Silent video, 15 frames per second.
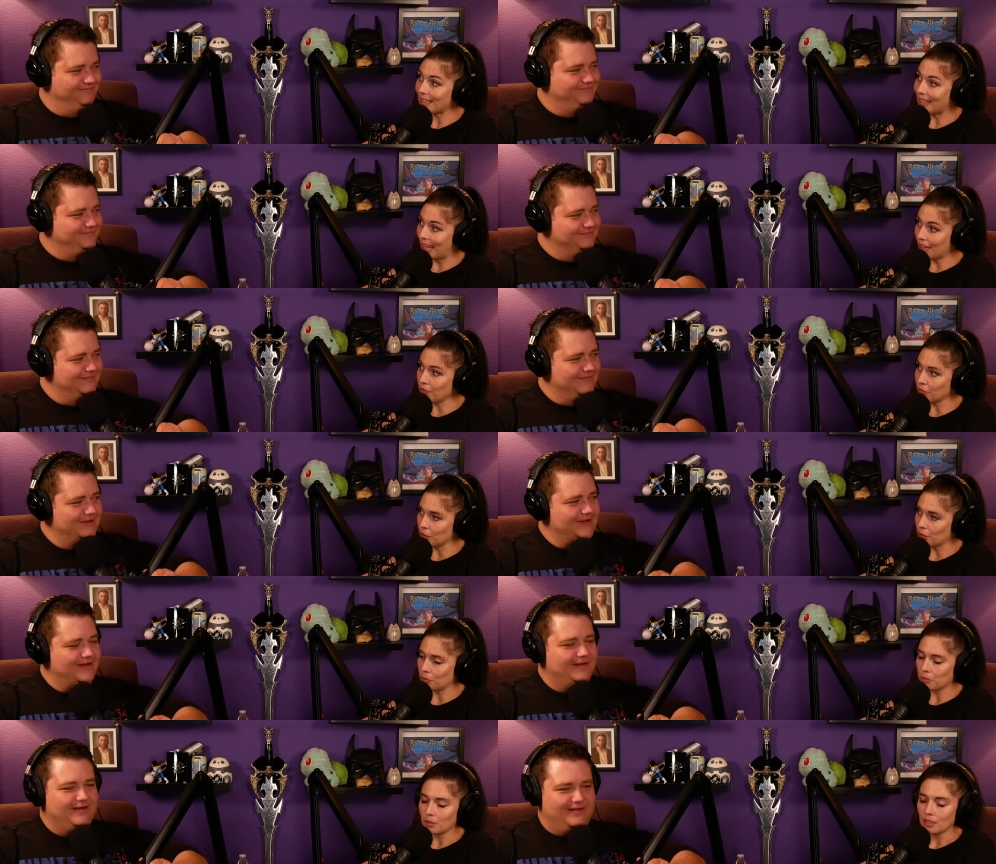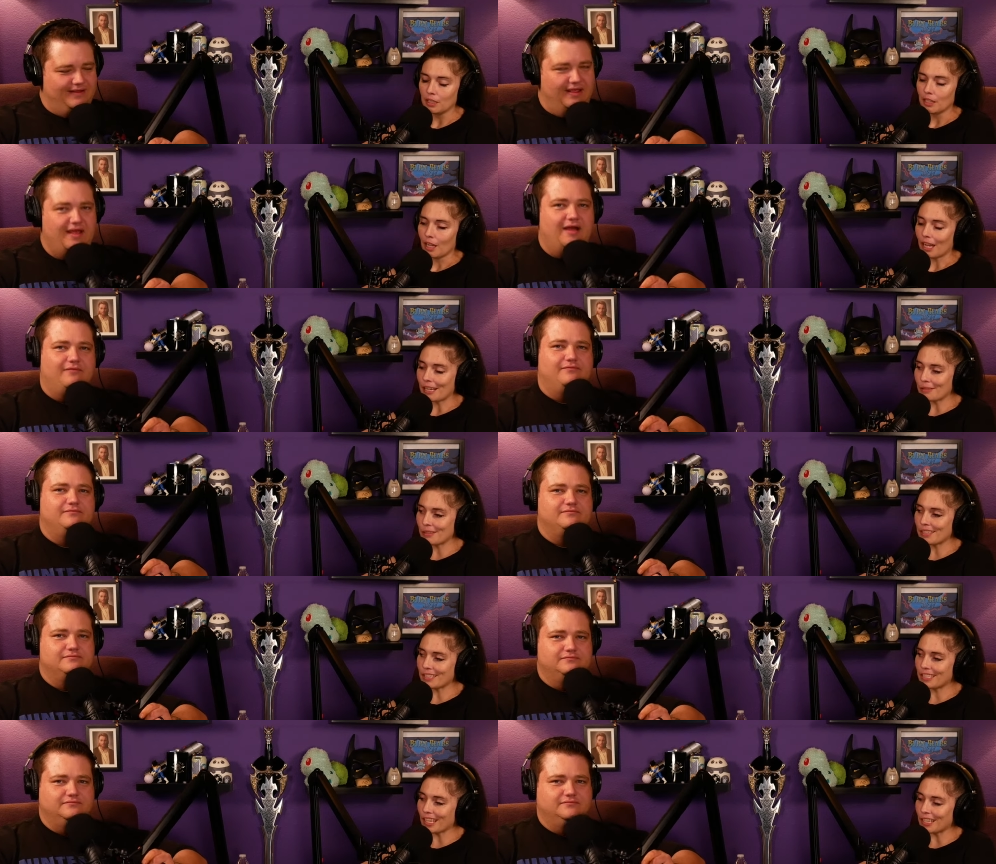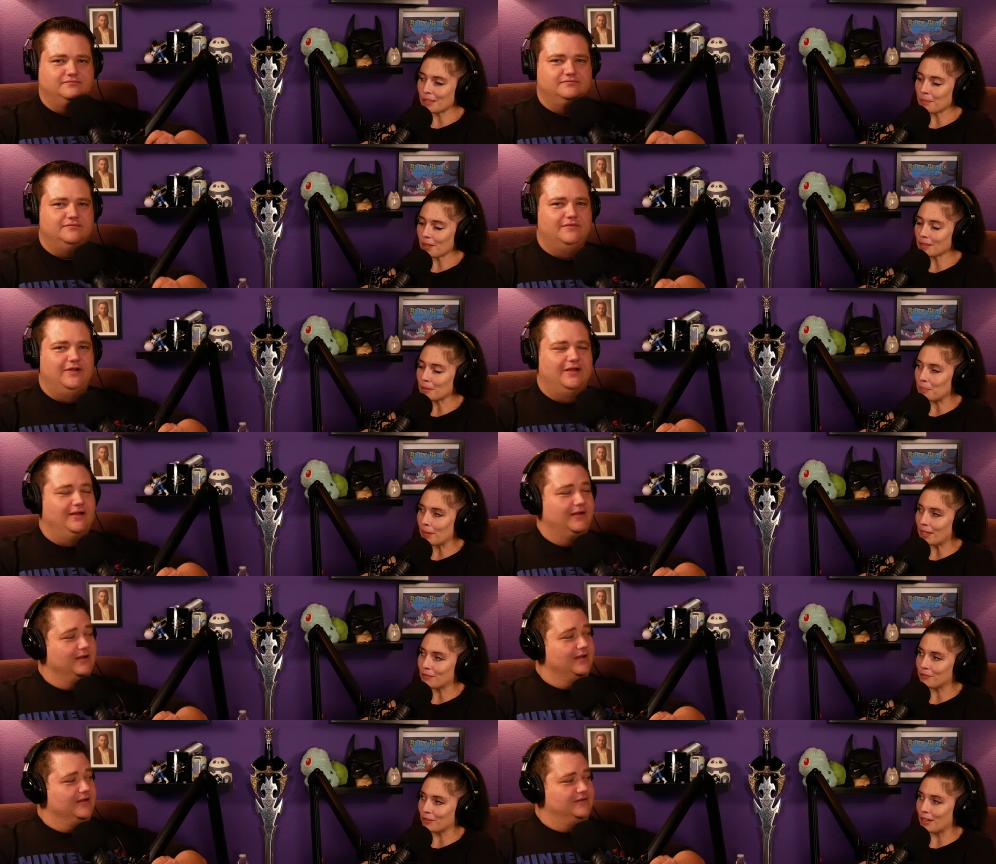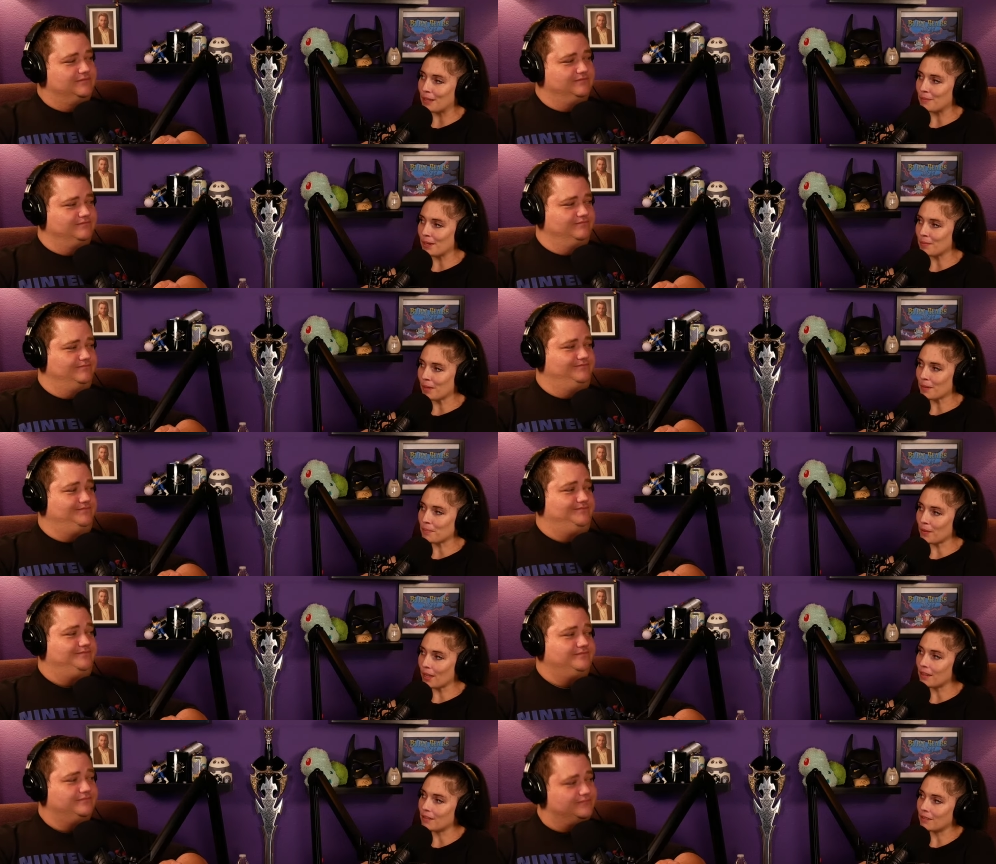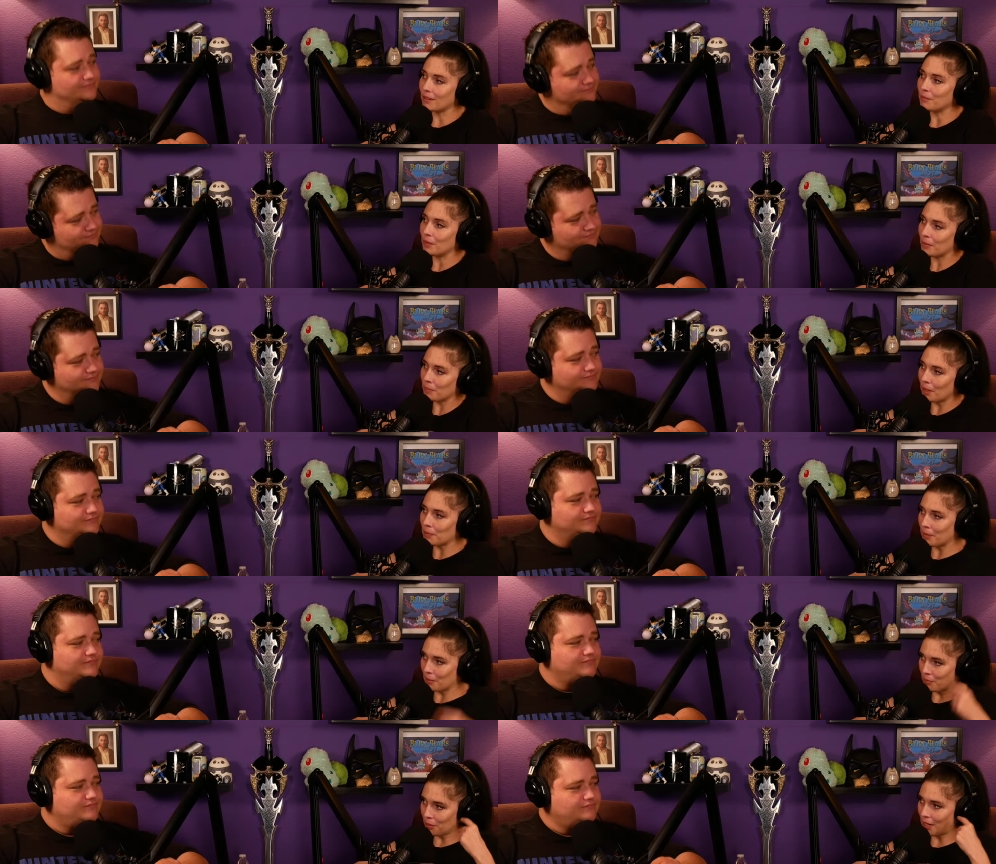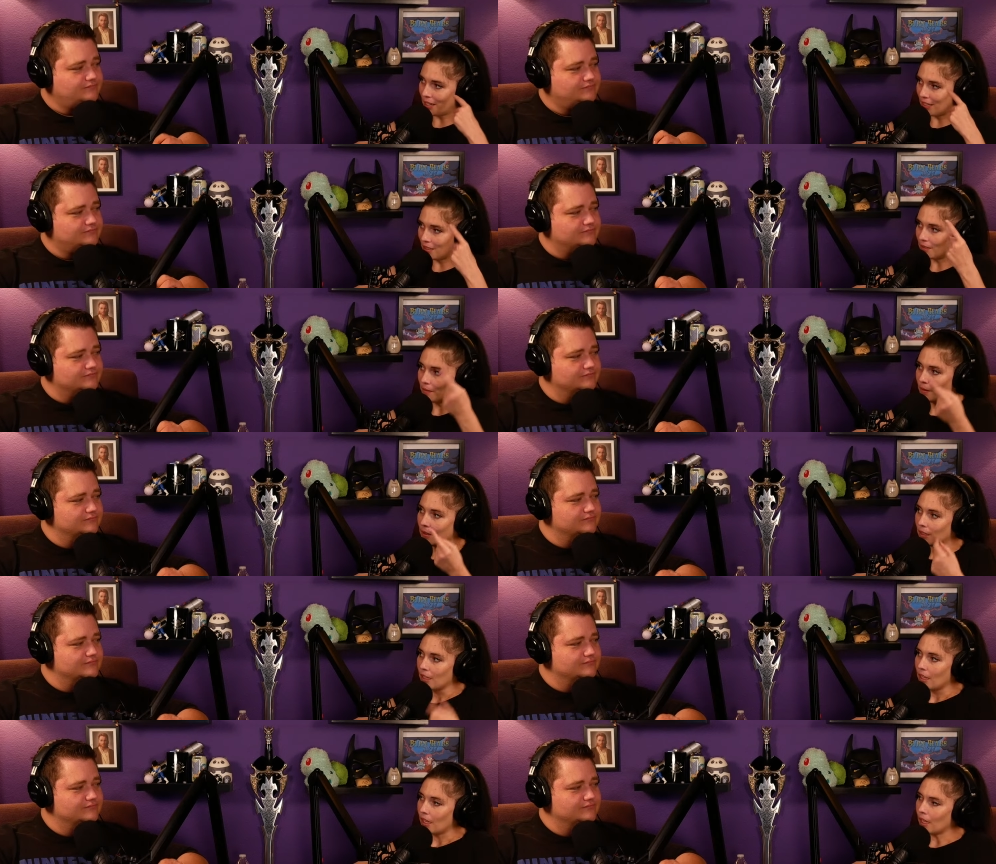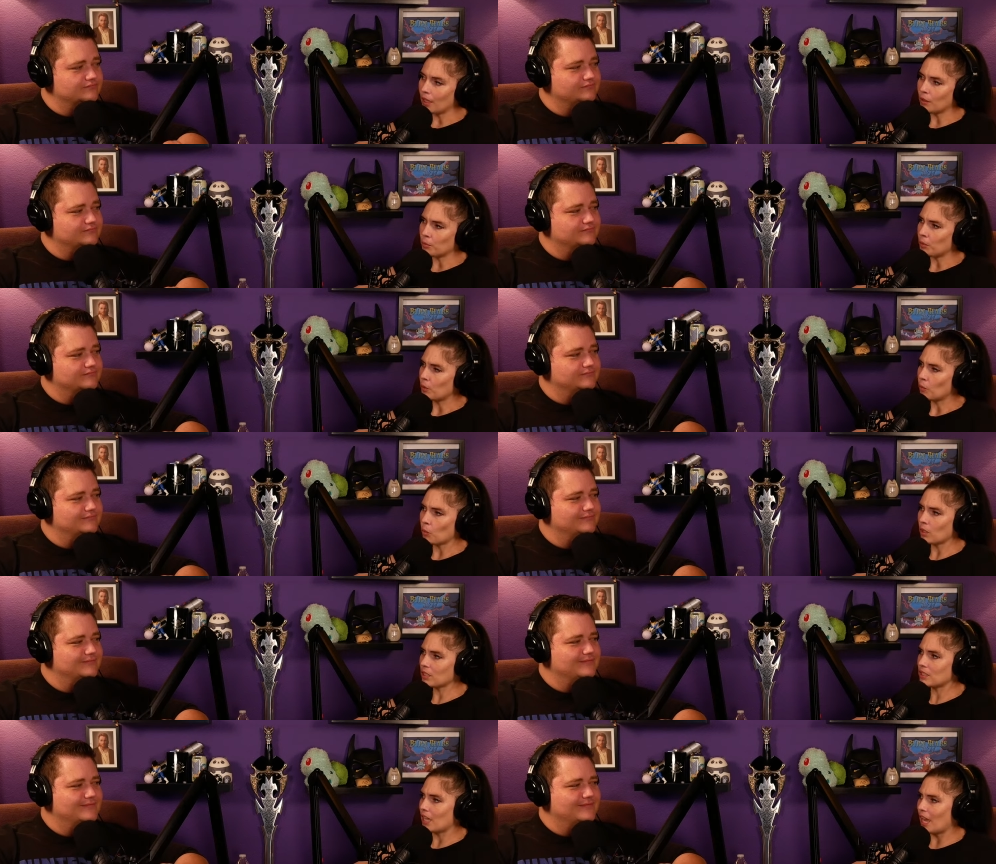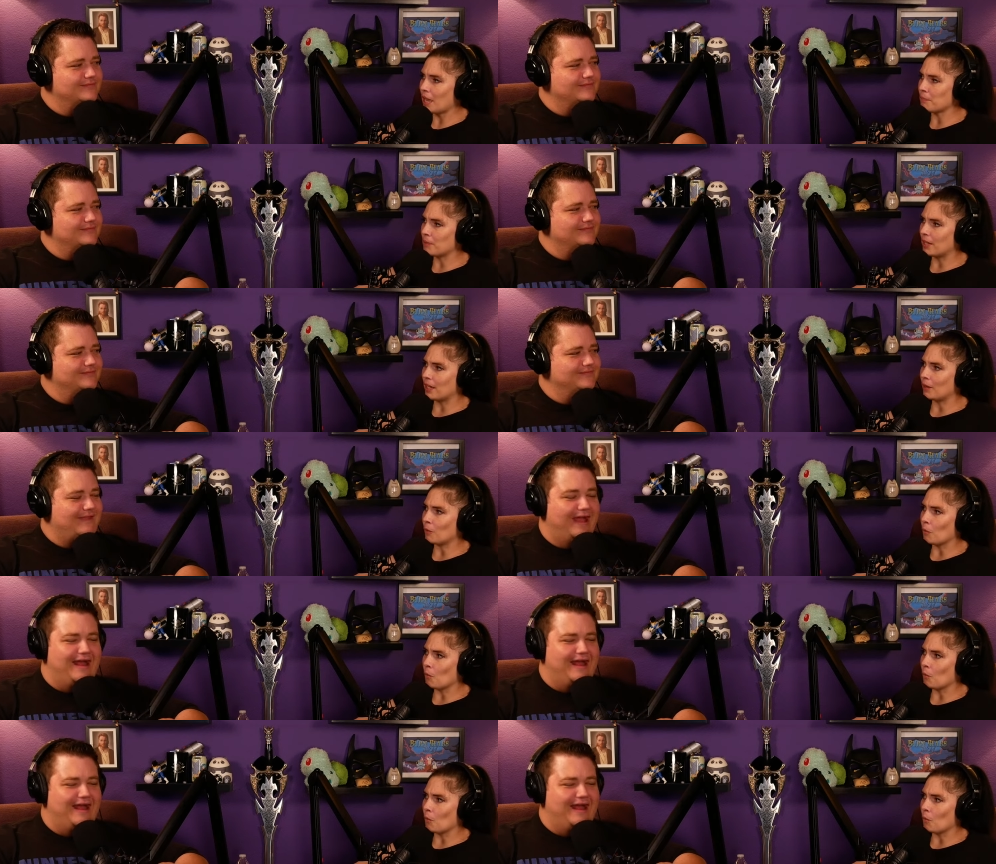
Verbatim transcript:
Speaker 1: a bed room. Yeah. I was excited about the bed frame and my bed and my brain. Help! What is happening?